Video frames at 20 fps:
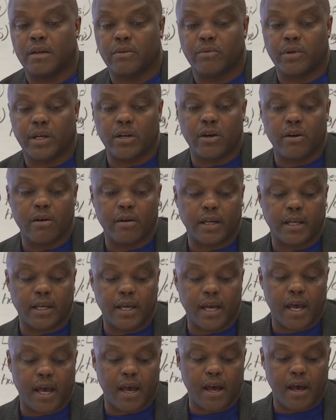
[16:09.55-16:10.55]
We currently
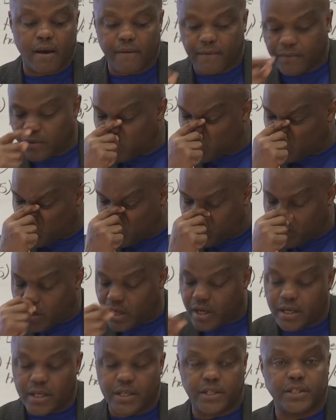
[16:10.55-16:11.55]
have
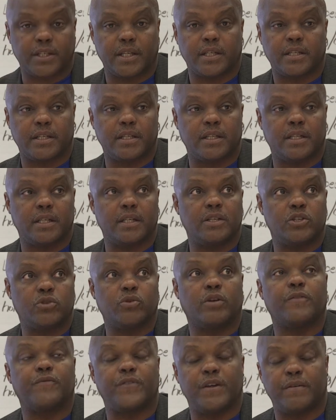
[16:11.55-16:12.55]

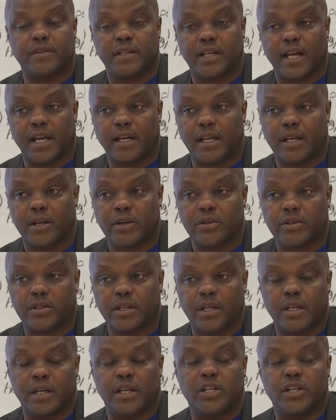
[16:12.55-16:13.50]
258 leaders